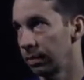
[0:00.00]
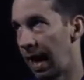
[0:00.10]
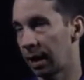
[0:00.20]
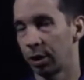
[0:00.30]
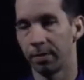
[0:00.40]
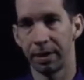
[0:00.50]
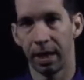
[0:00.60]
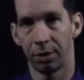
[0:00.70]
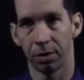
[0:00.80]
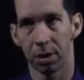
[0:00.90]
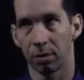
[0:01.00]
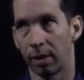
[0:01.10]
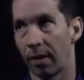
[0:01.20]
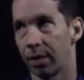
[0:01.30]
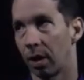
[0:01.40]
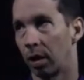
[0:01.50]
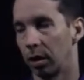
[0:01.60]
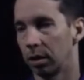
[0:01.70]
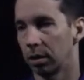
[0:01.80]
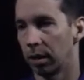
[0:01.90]
action potentials throughout the
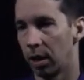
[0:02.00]
heart